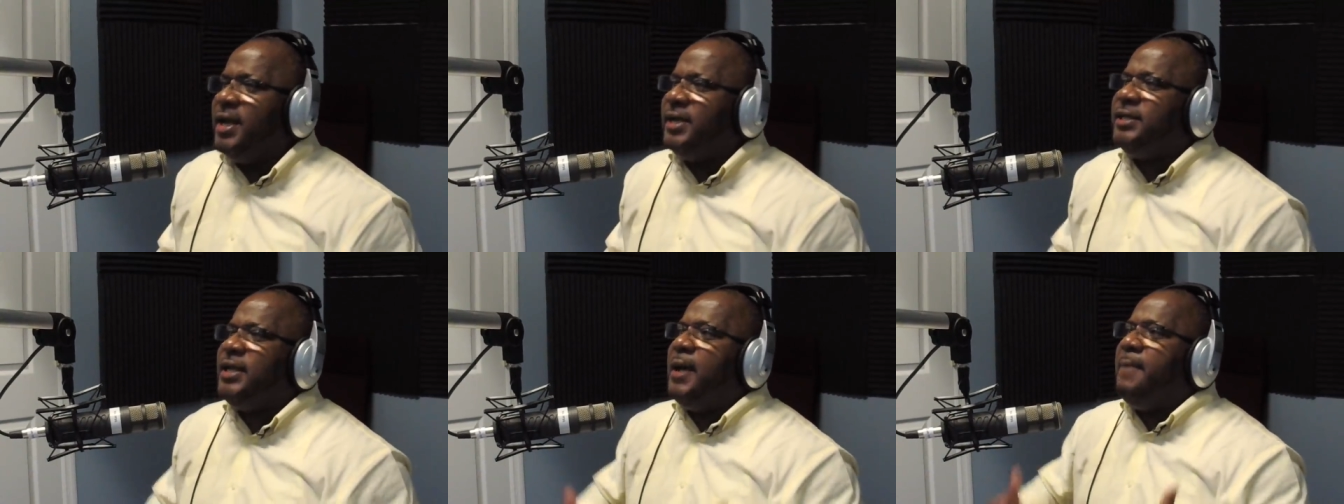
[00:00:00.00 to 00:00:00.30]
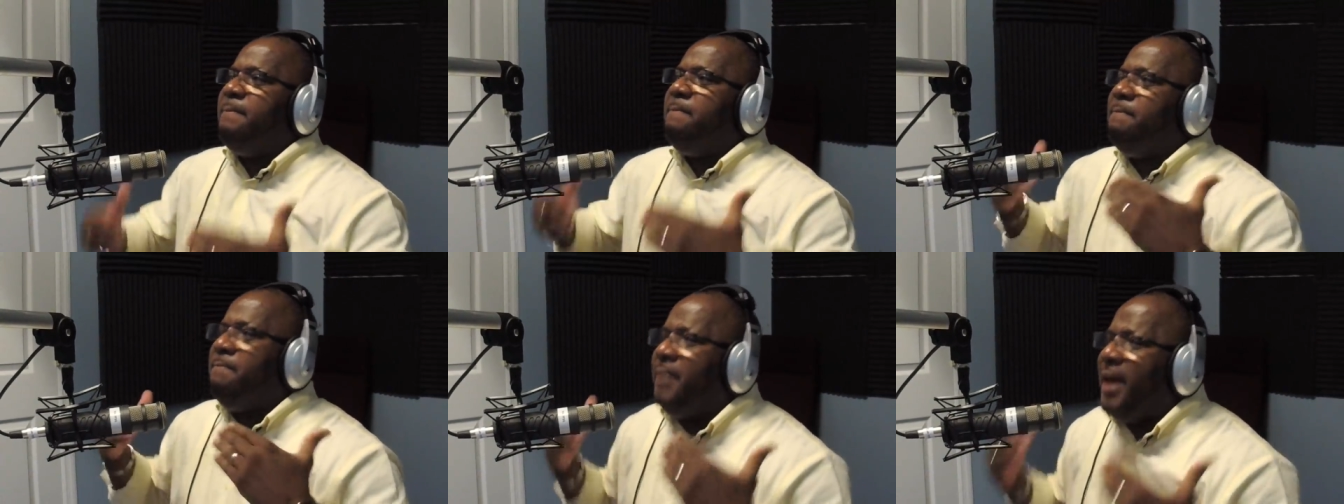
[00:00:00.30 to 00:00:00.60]

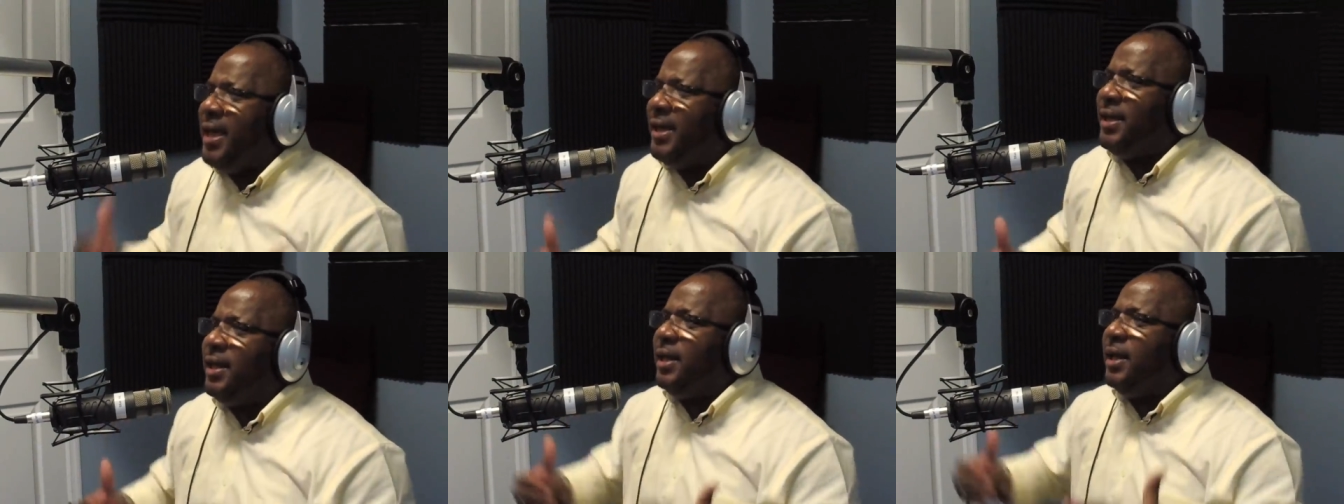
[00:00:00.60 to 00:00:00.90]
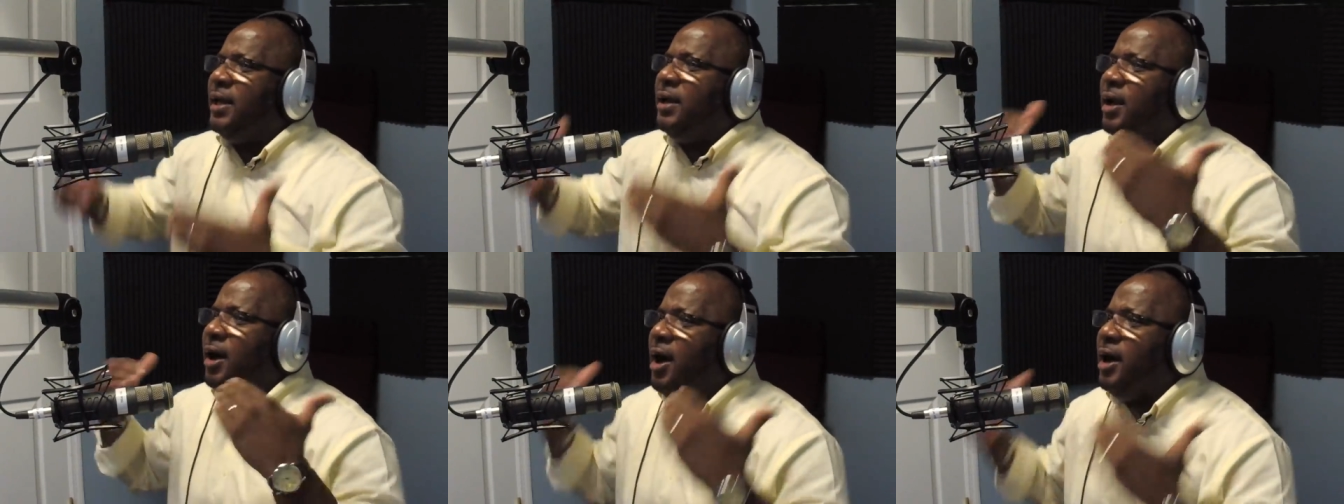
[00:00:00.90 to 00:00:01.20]
they're making
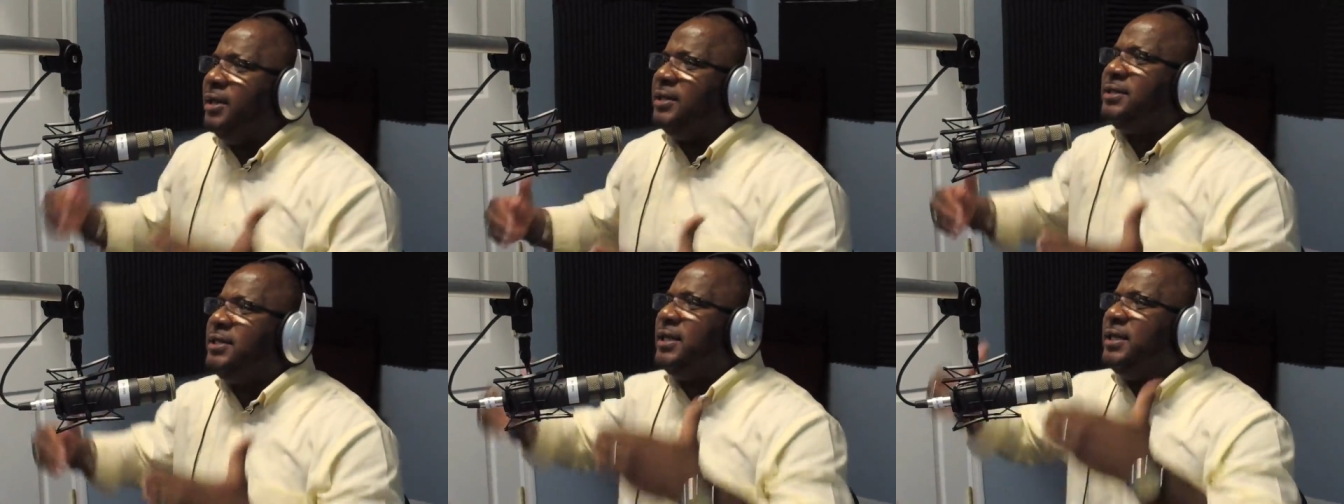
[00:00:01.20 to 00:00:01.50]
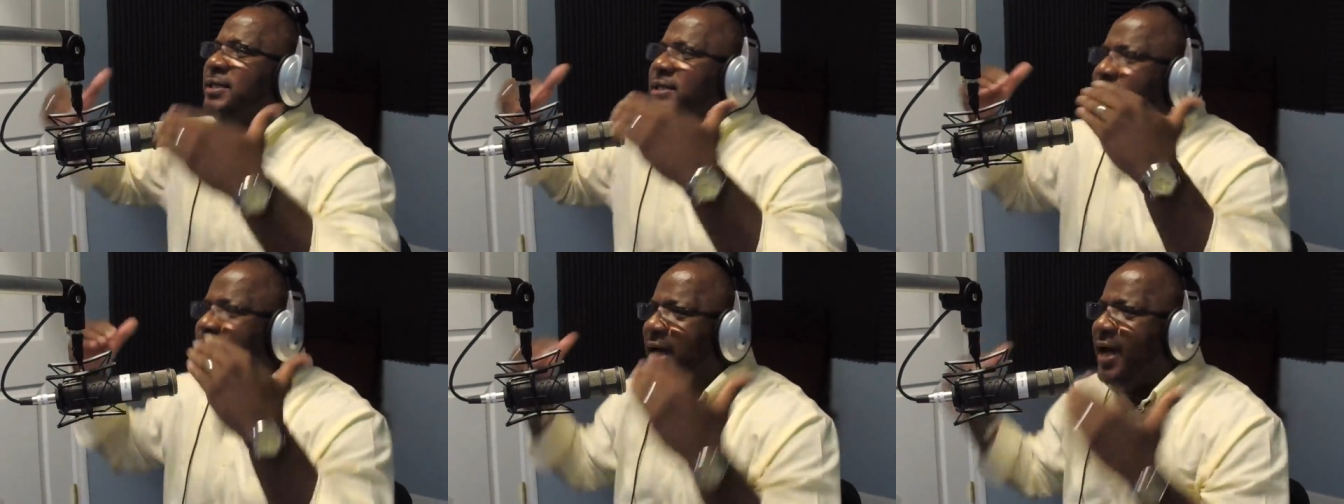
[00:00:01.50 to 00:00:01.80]
it unto
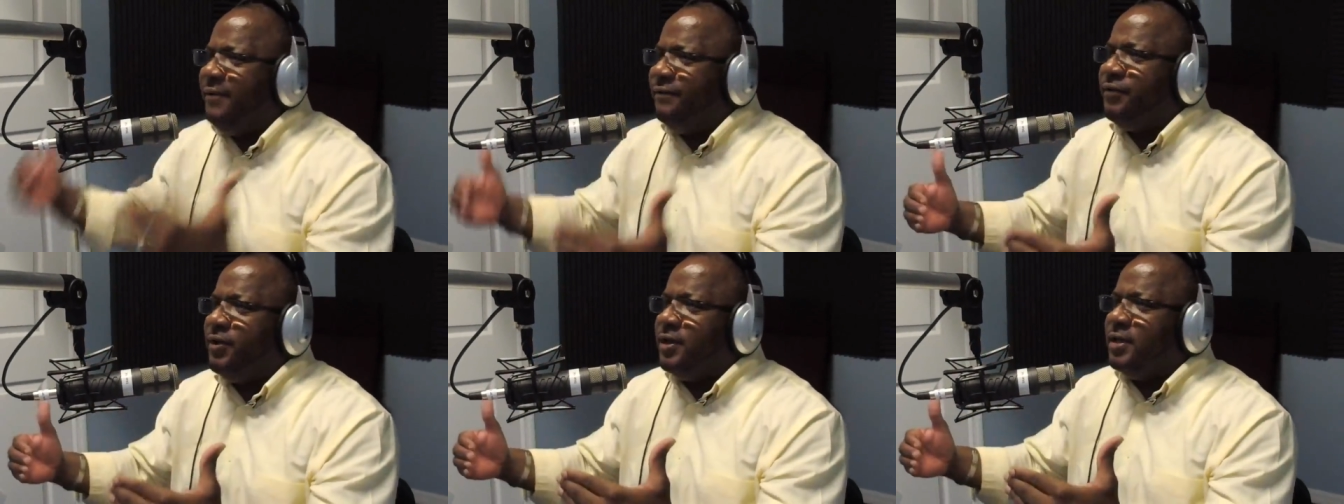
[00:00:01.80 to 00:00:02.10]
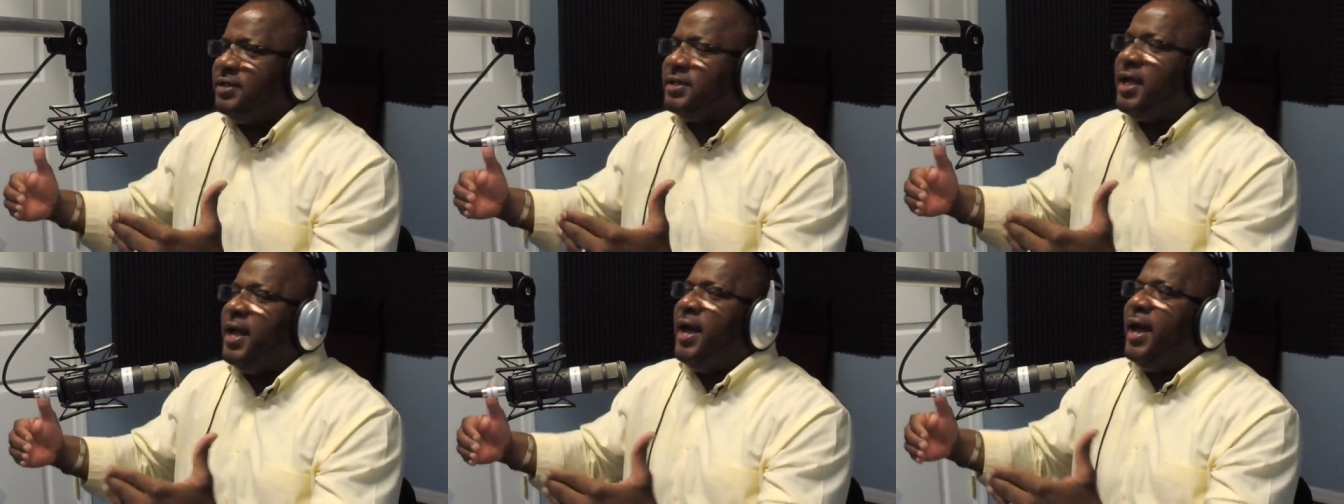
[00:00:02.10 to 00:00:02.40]

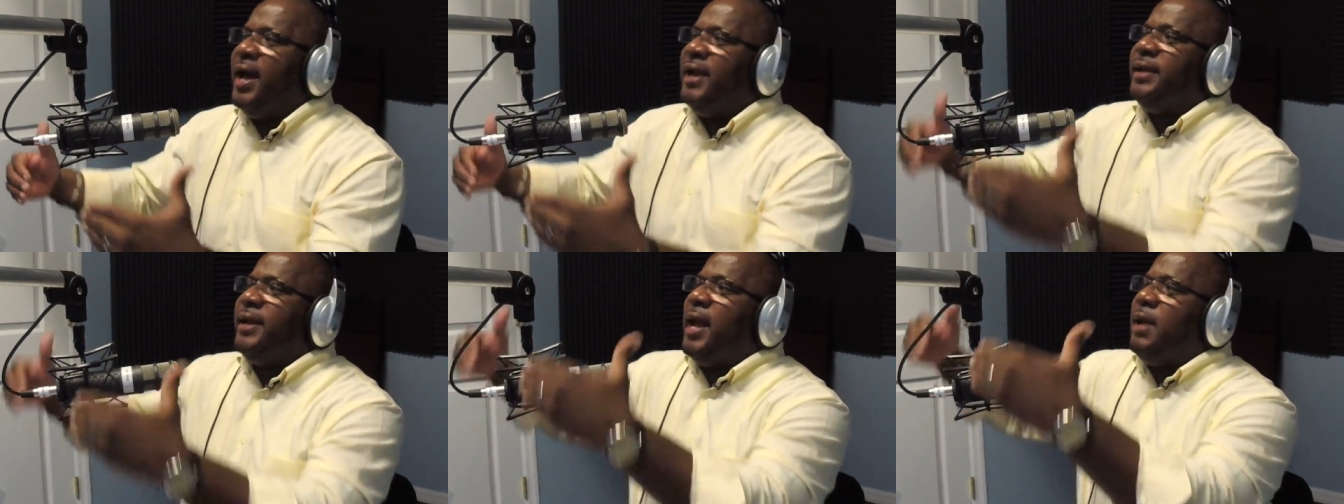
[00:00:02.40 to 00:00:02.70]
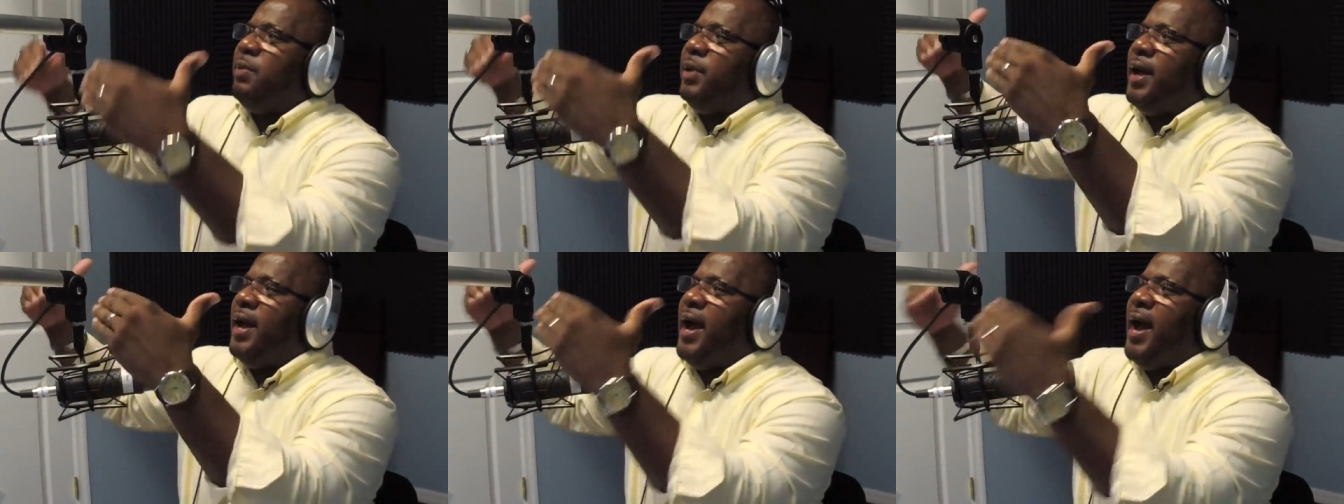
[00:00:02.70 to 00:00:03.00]
devils, and that
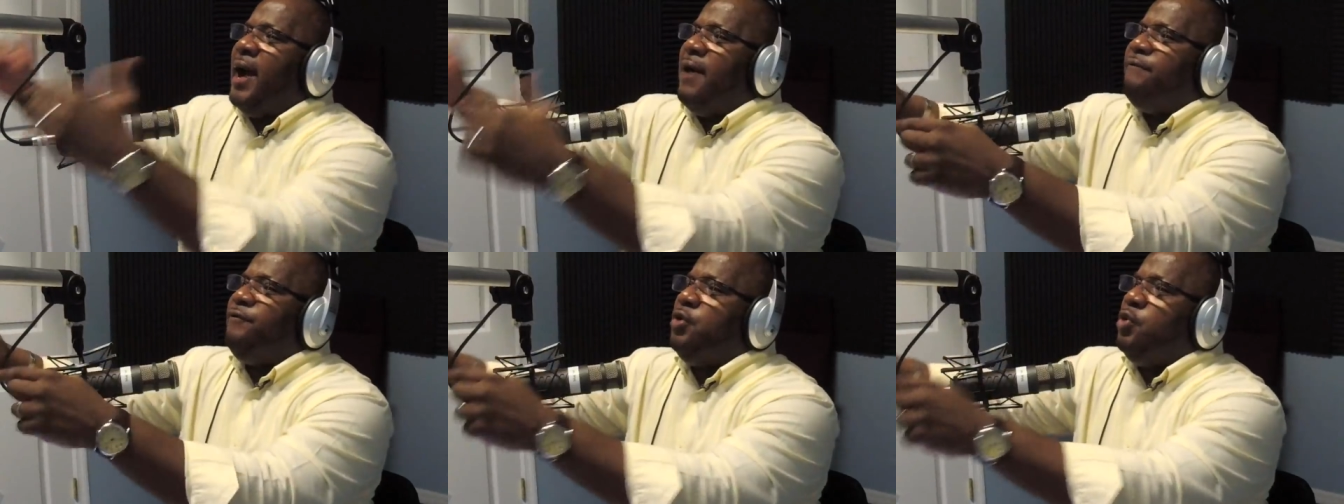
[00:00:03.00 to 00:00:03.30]
I would have